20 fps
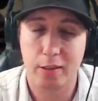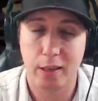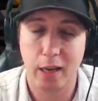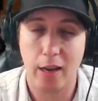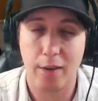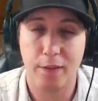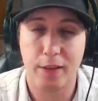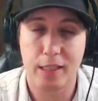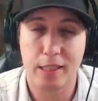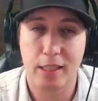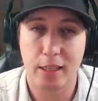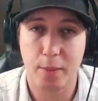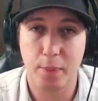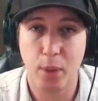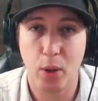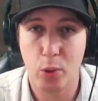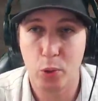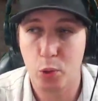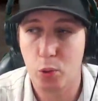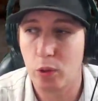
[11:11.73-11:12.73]
obviously
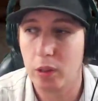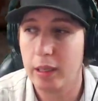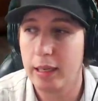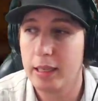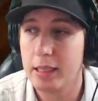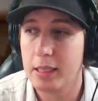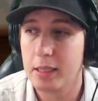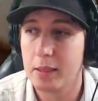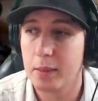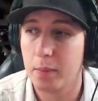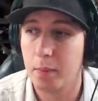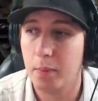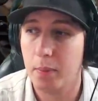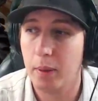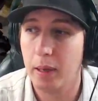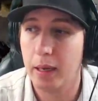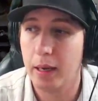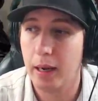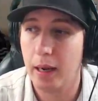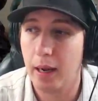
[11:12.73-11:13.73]
post-release.
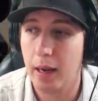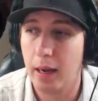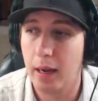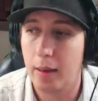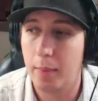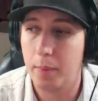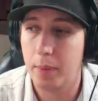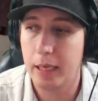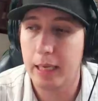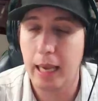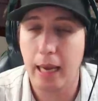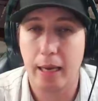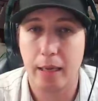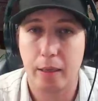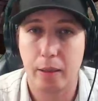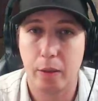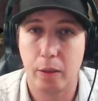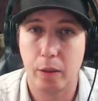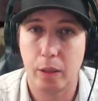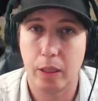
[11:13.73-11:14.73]
But yeah,
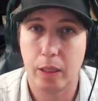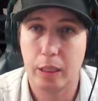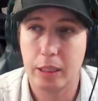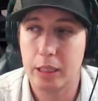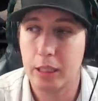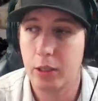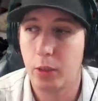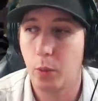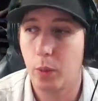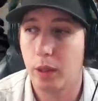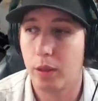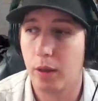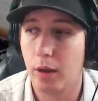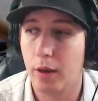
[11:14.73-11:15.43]
continue with